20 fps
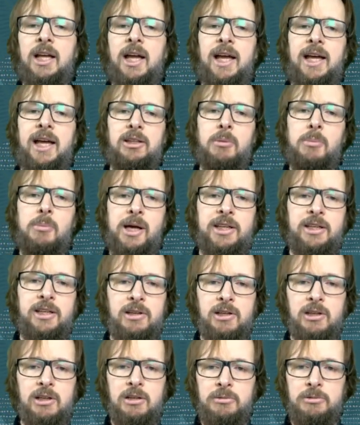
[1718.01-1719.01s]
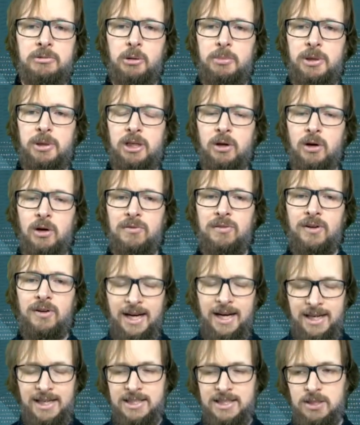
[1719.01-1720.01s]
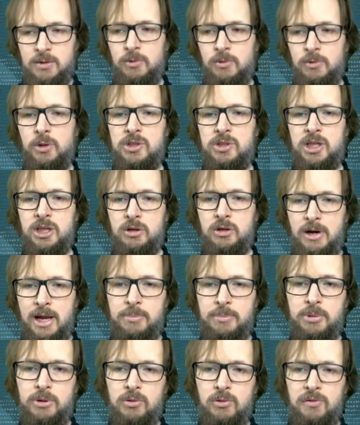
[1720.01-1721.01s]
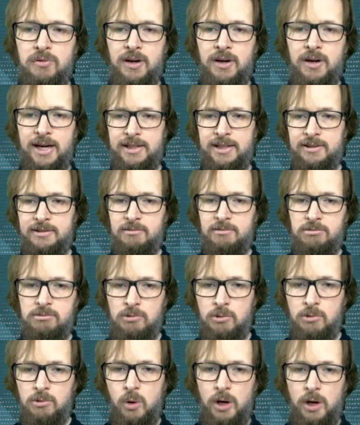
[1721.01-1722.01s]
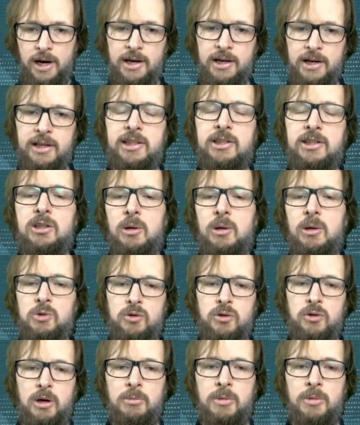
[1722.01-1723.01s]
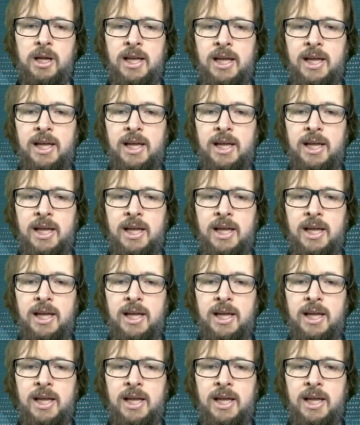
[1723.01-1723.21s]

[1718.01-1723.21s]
and the binlog files we're using grep to find where it comes from.